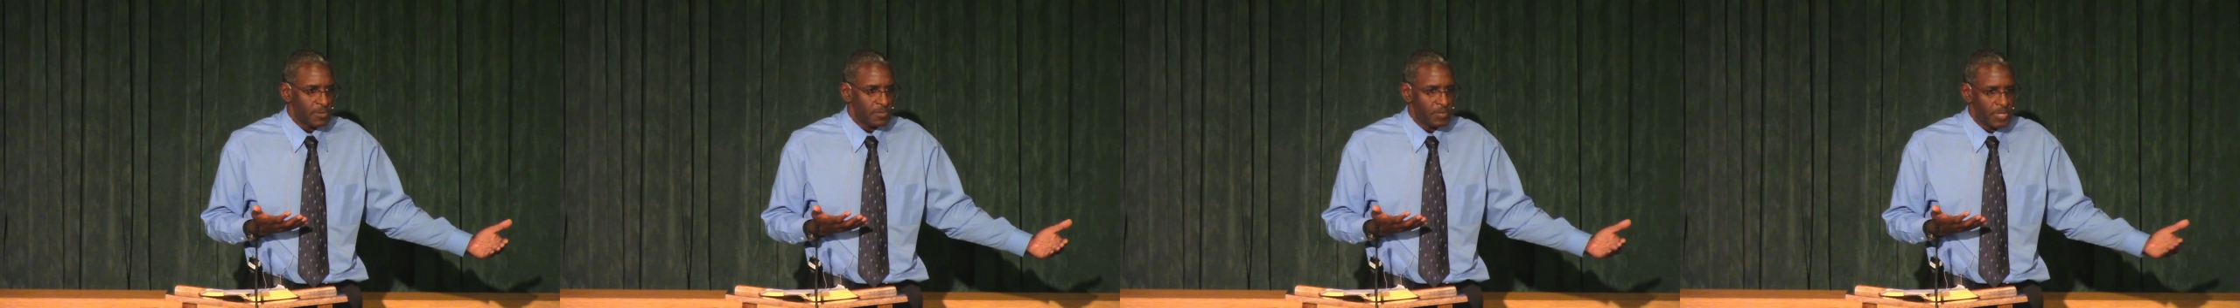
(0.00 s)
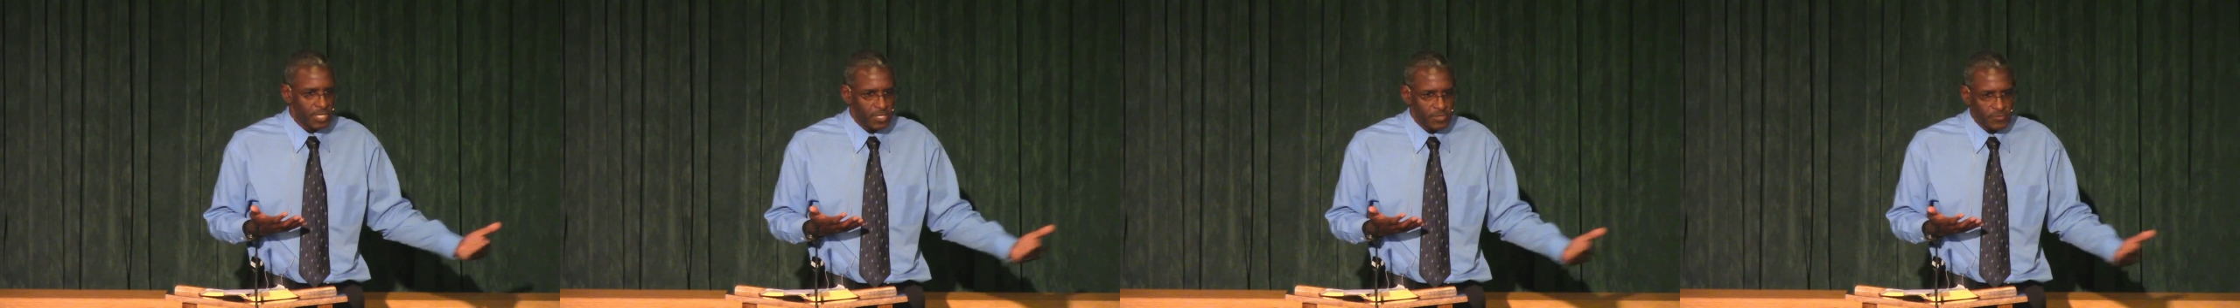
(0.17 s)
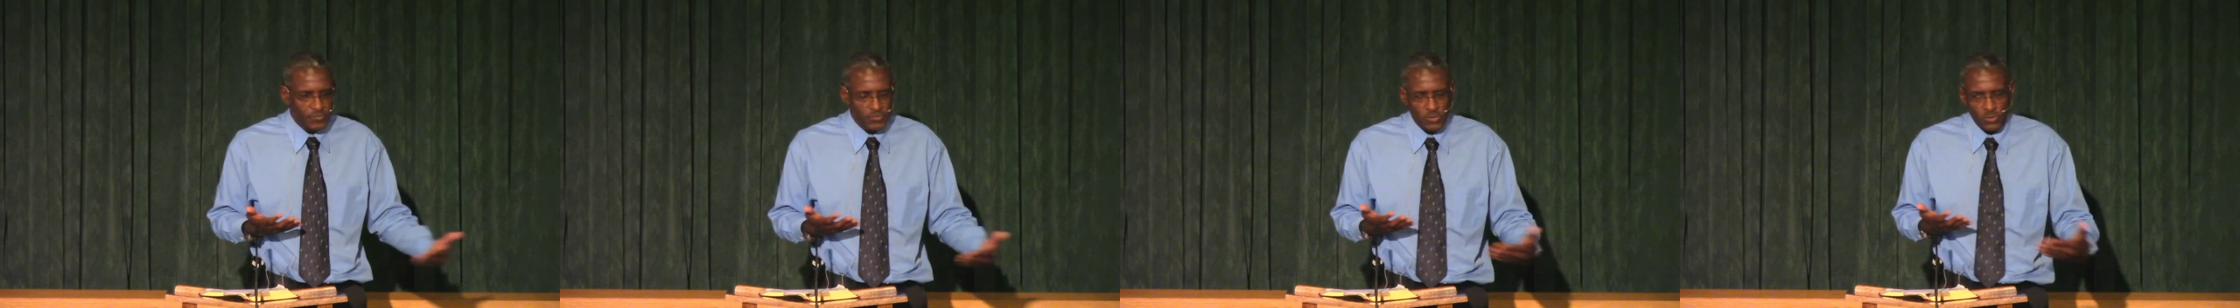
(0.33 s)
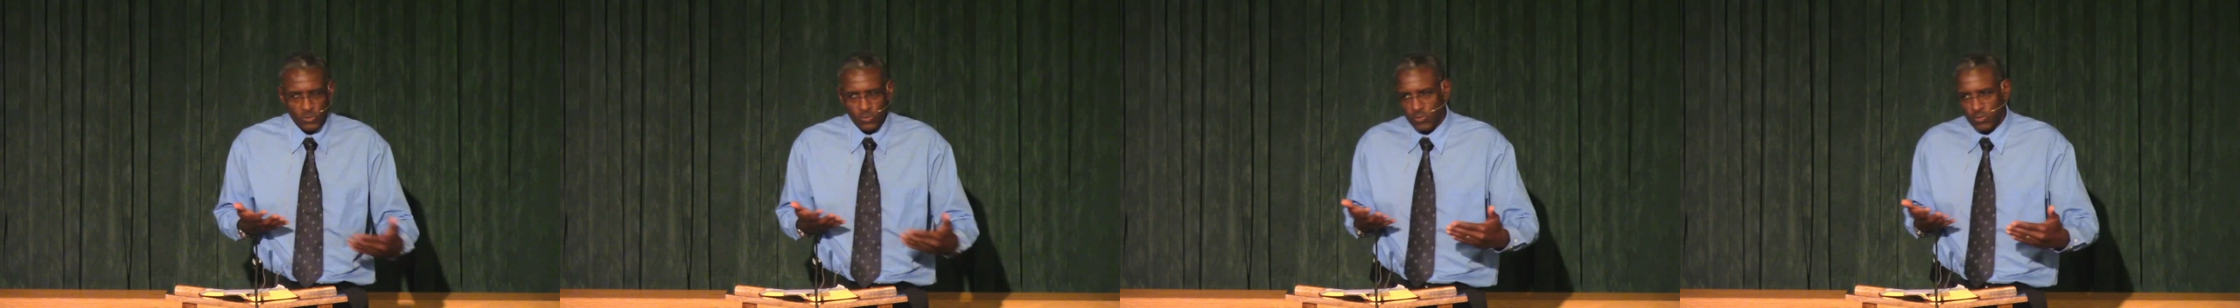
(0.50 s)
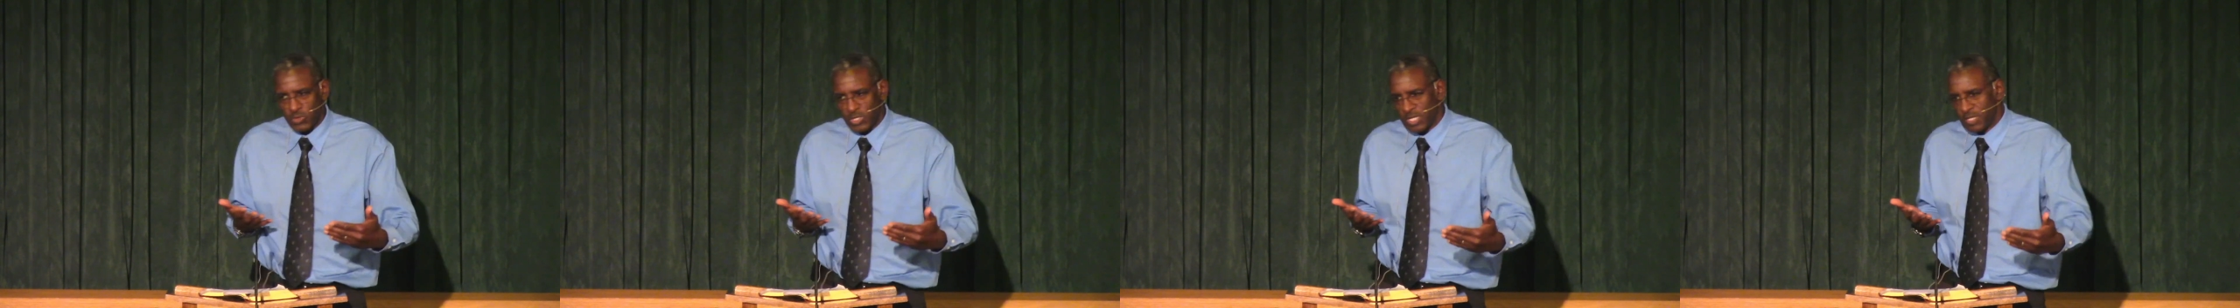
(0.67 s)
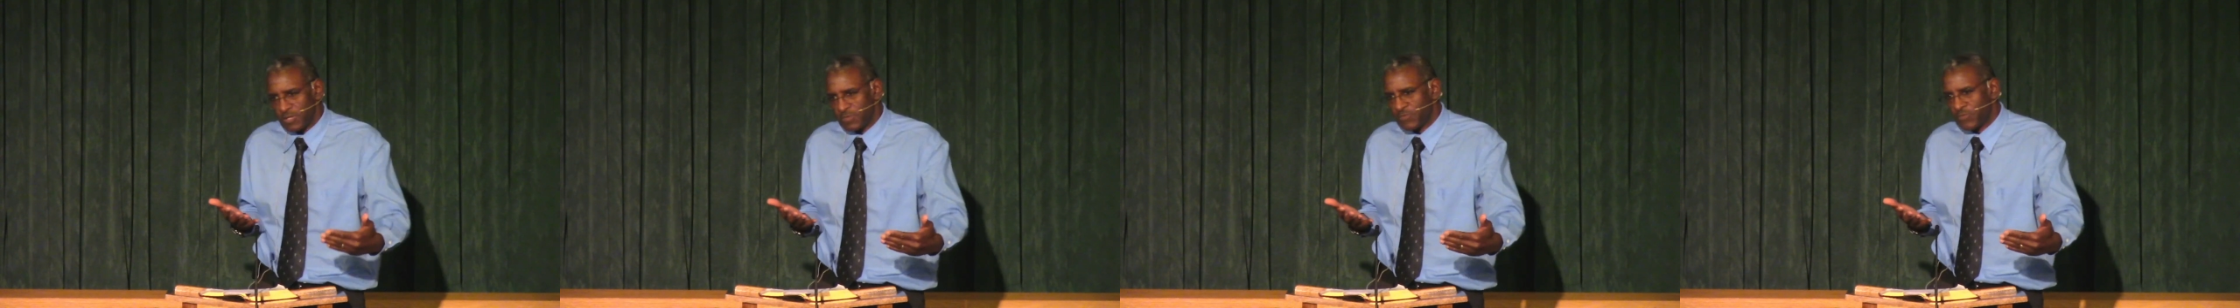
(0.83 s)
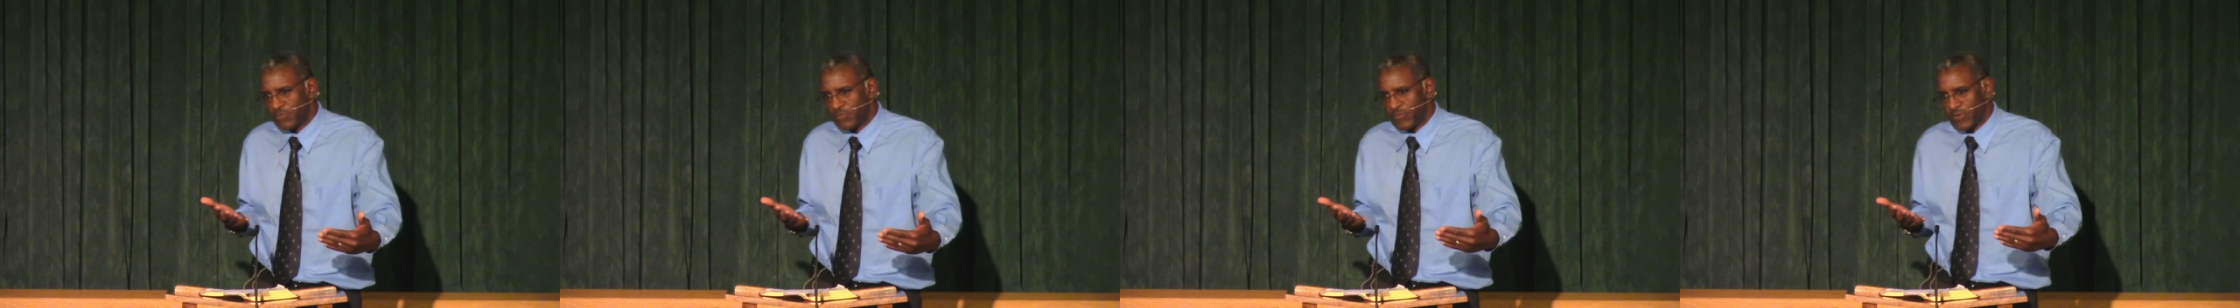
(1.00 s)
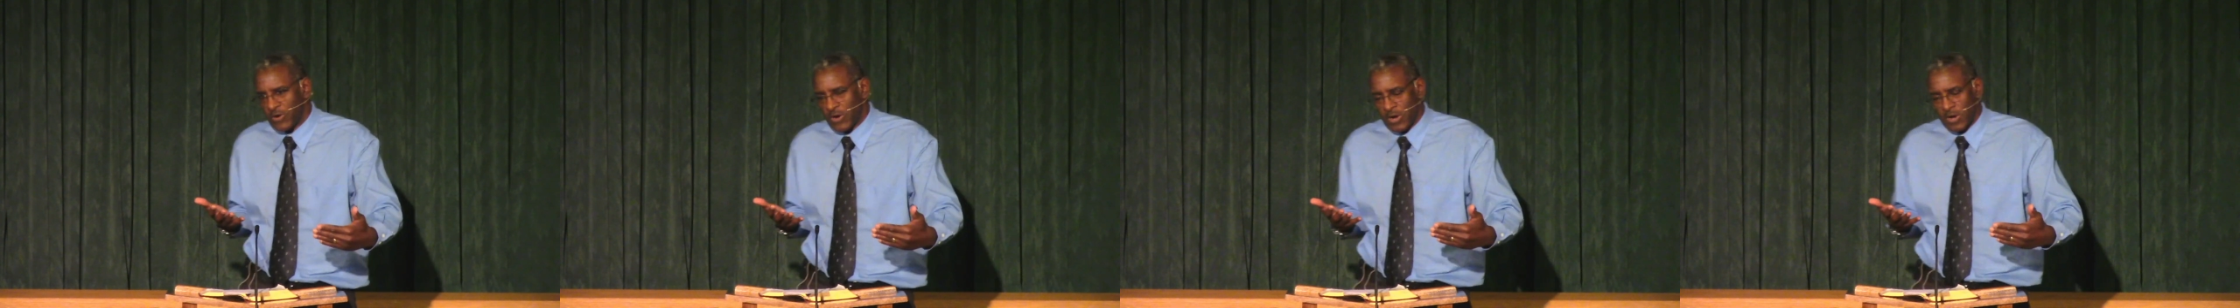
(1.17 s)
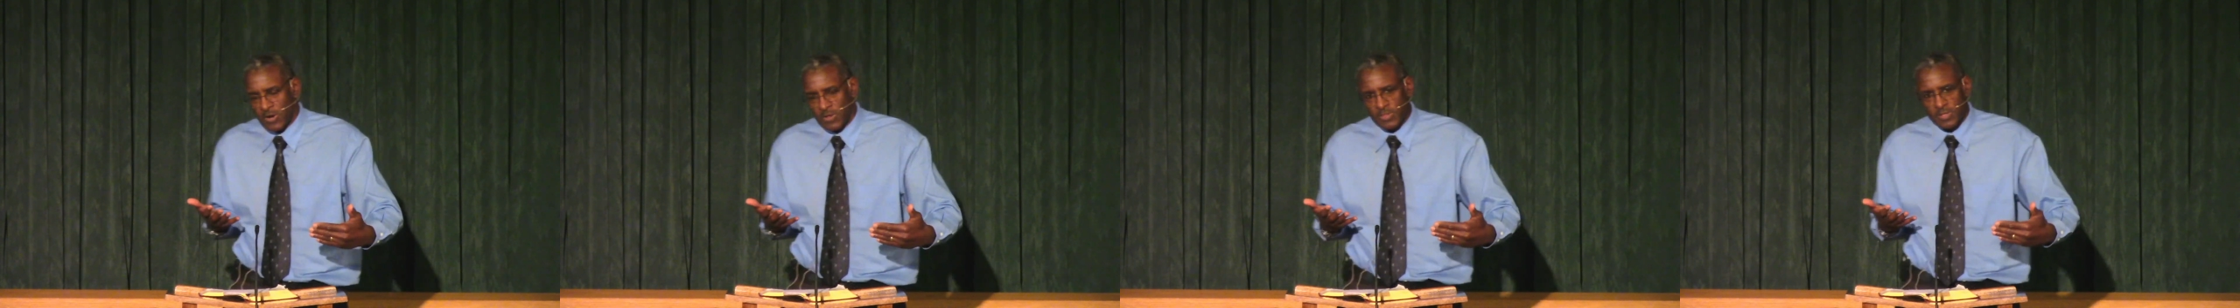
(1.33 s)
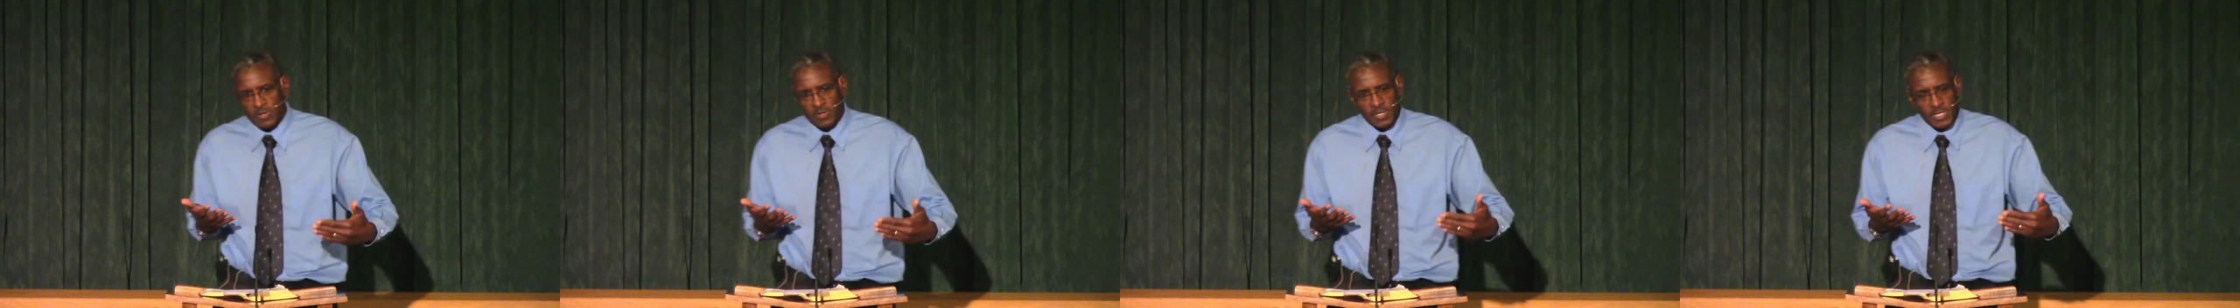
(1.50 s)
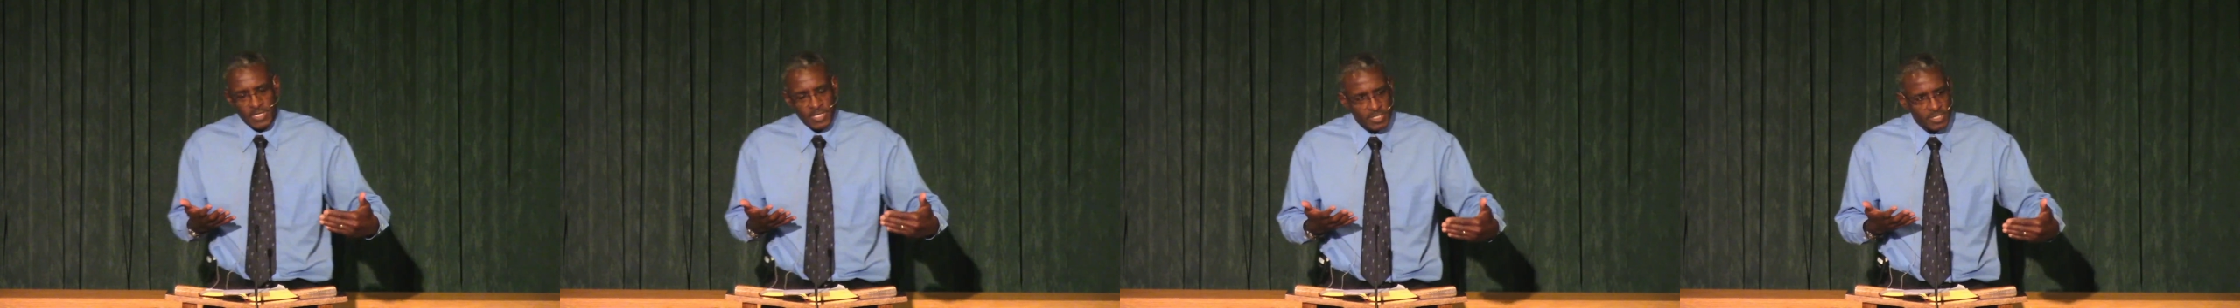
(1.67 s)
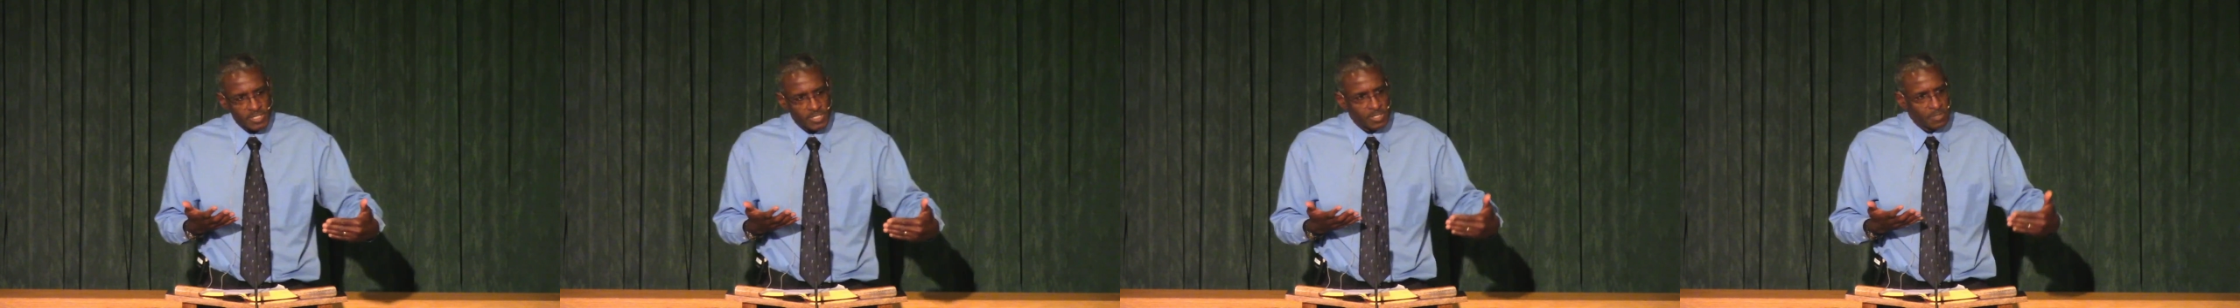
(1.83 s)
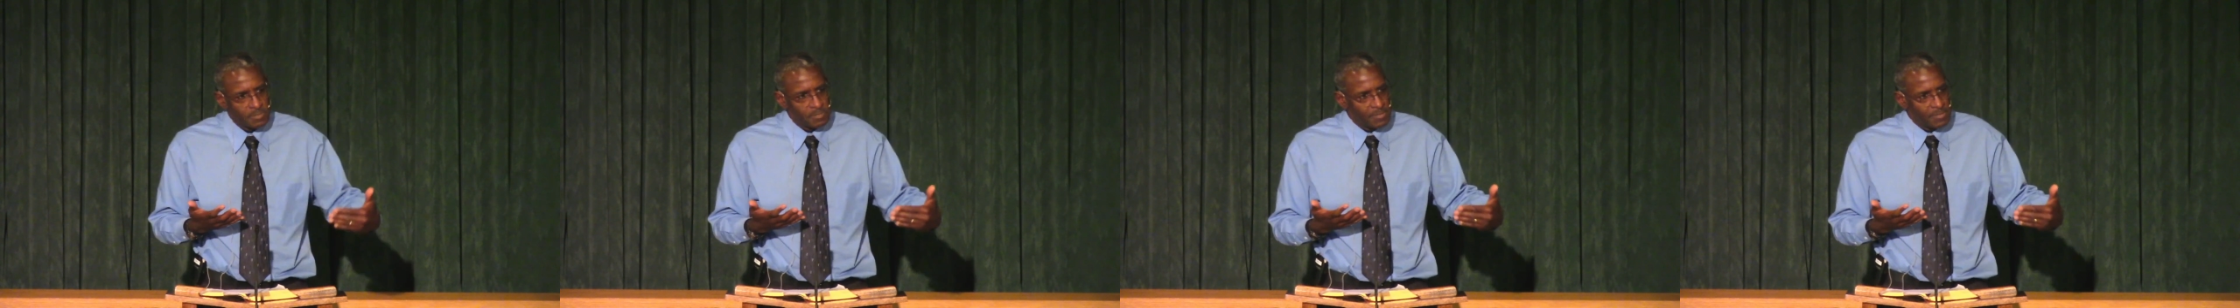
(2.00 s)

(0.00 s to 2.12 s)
But if you read farther into